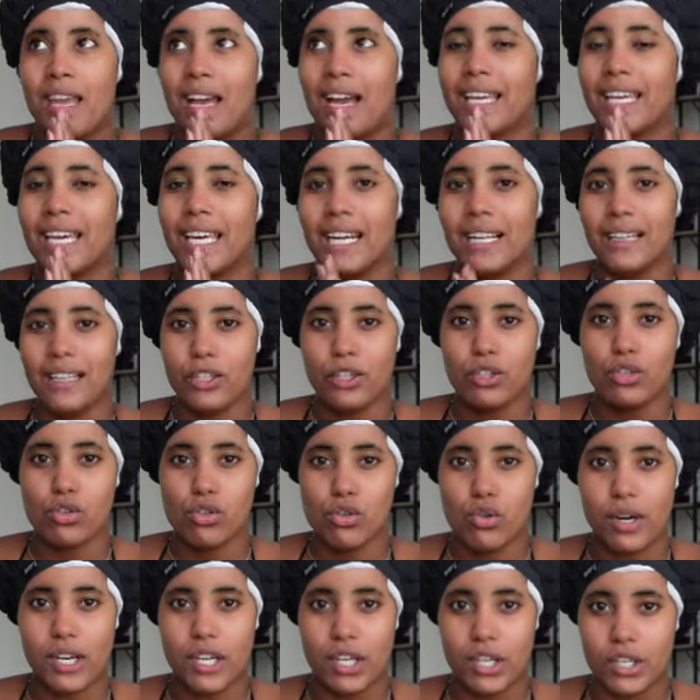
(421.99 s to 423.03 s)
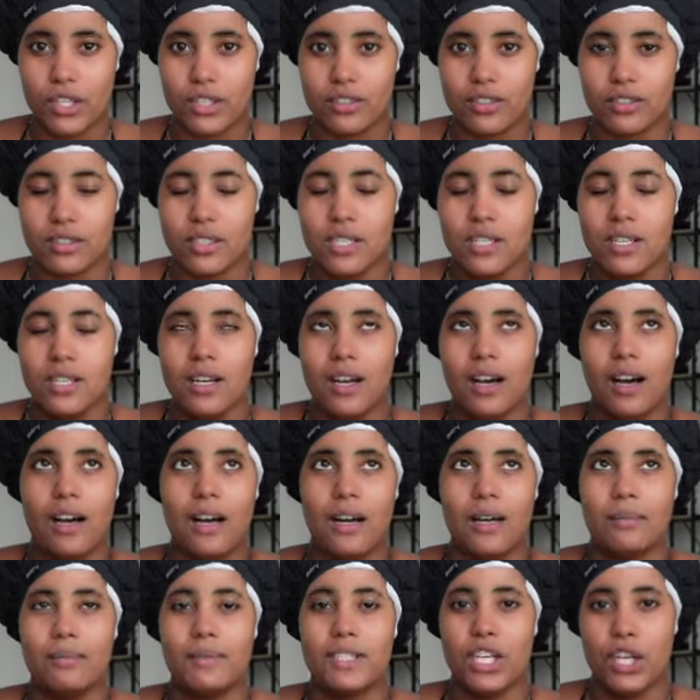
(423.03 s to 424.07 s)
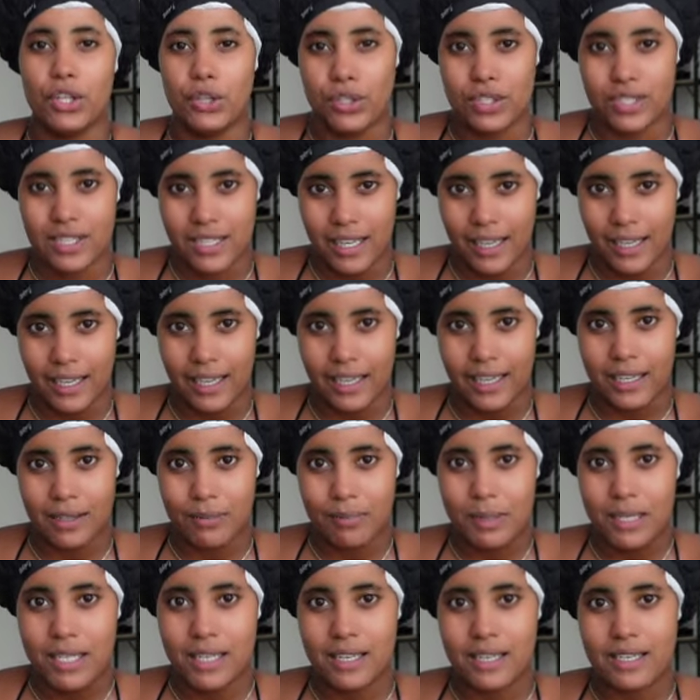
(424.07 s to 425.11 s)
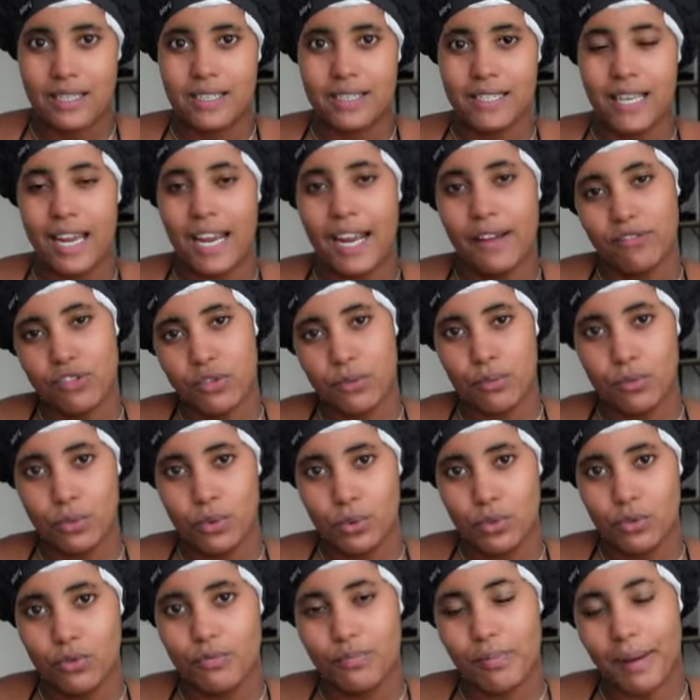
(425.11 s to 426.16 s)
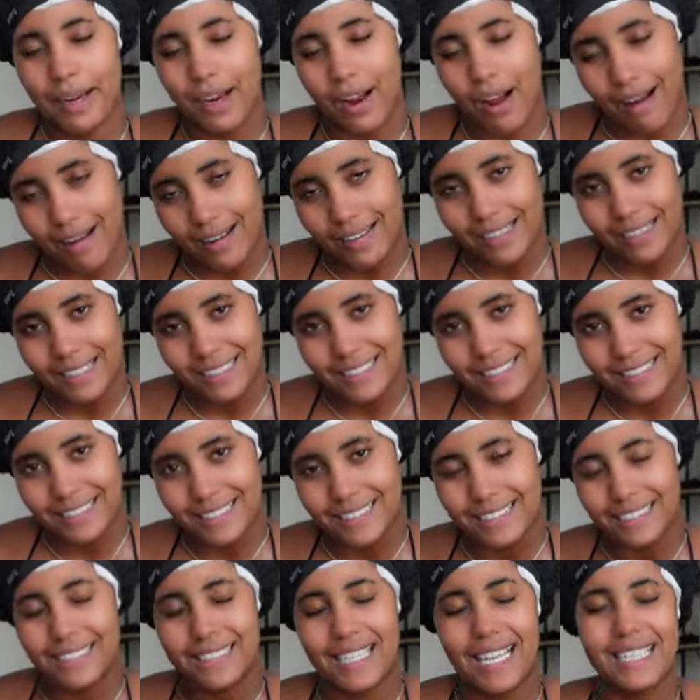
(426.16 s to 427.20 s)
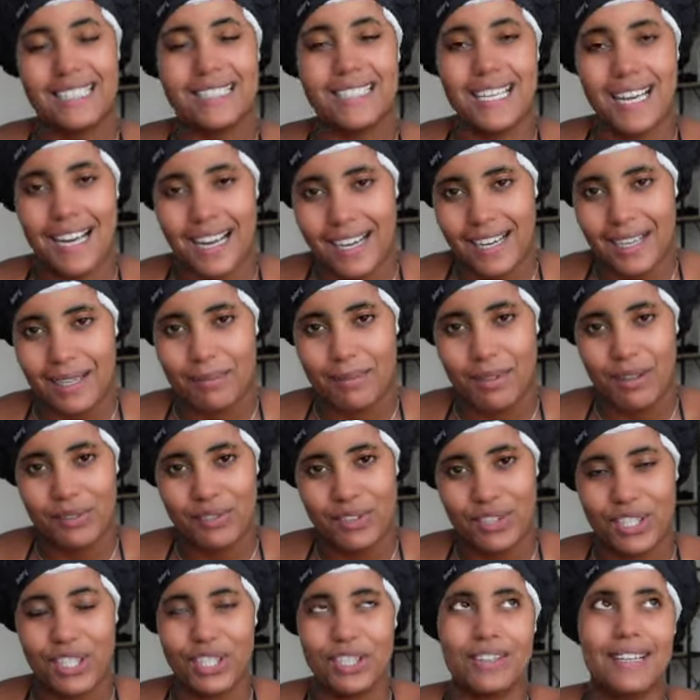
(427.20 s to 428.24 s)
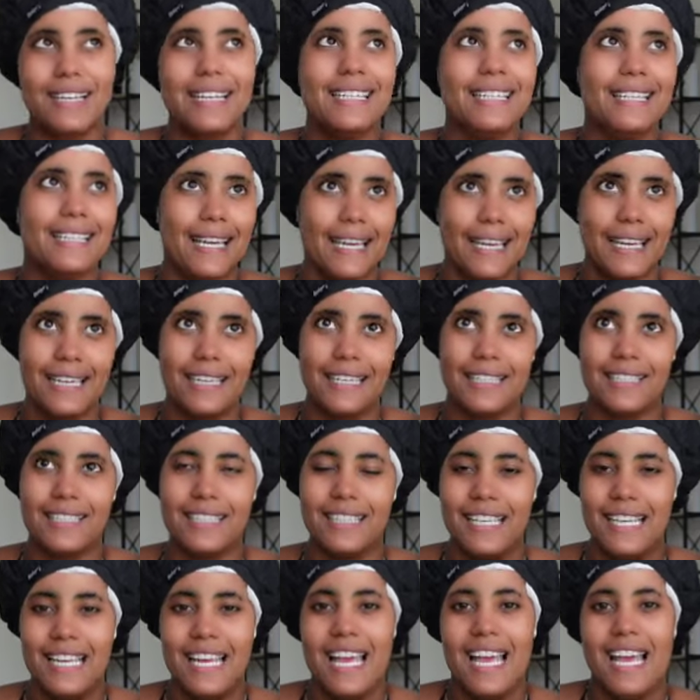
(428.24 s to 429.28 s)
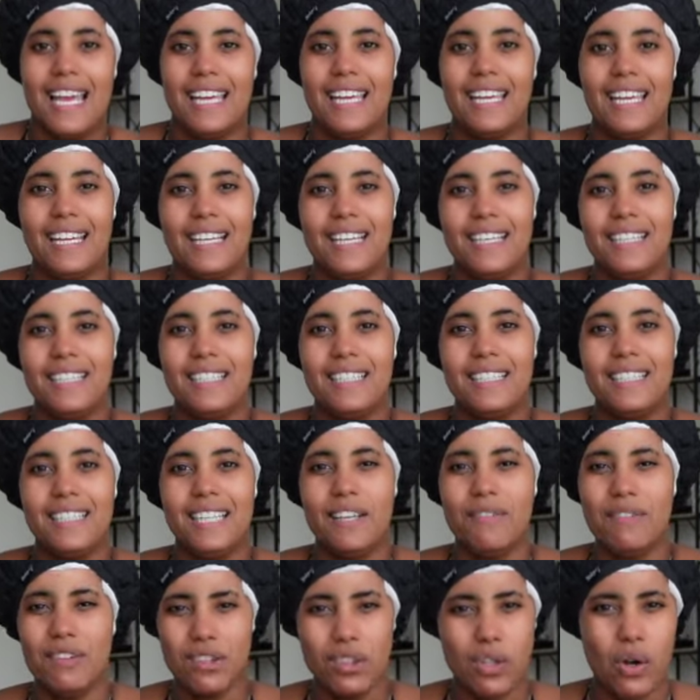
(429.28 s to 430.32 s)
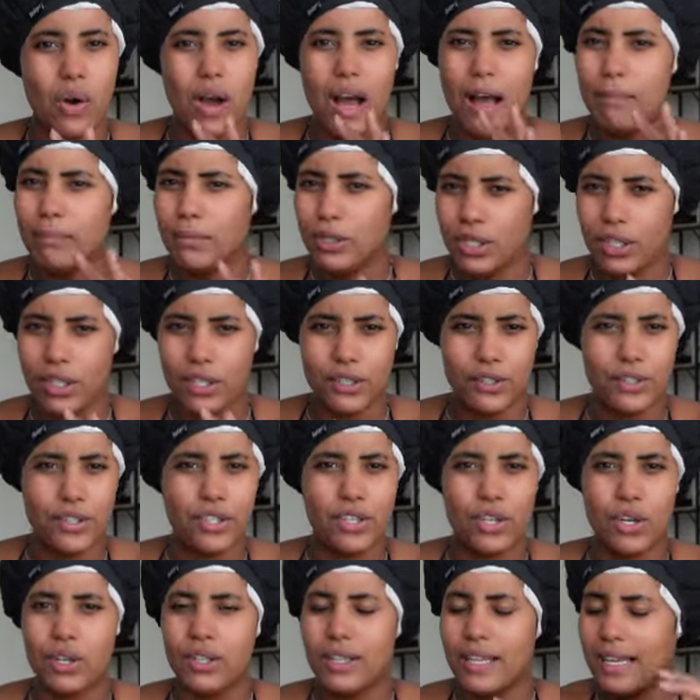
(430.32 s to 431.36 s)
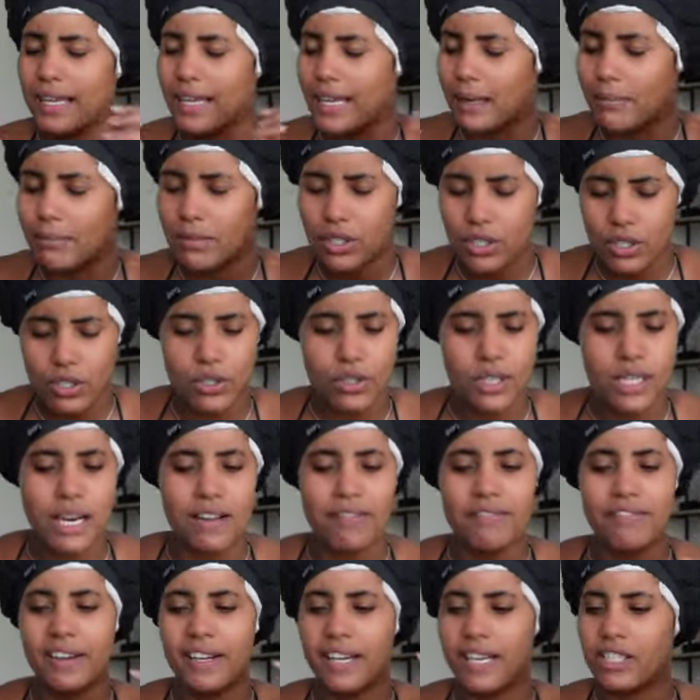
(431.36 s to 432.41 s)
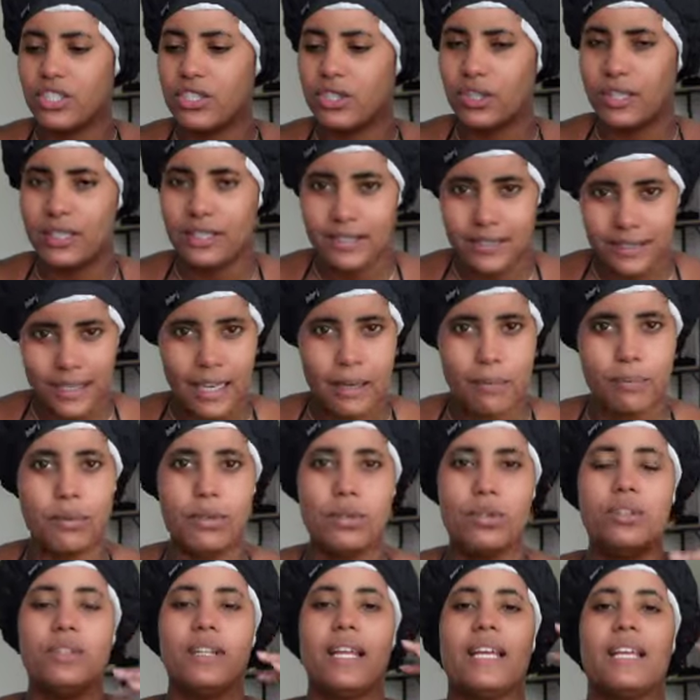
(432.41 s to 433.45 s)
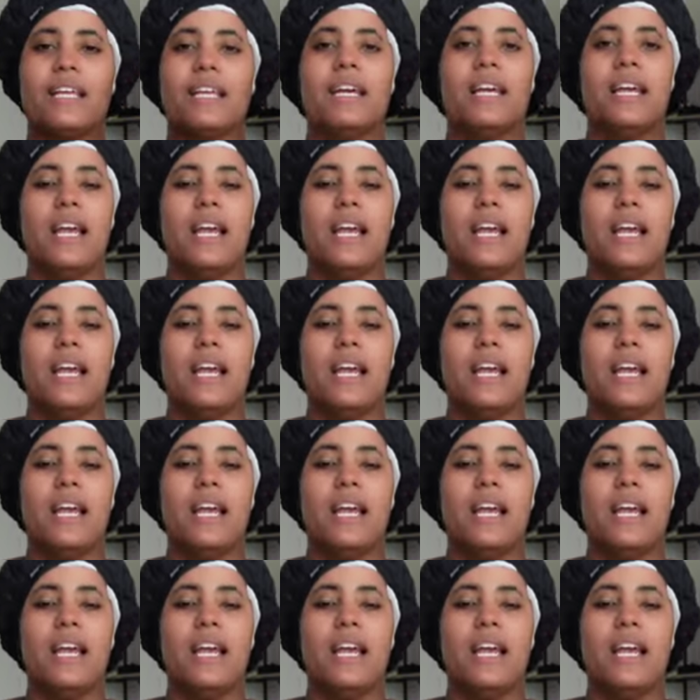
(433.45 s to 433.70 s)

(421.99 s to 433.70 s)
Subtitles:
I got a little triggered the other day because I have to move by August. It's that time of the year again. And even though I'm good, you know, like I'm good, I'm financially stable, like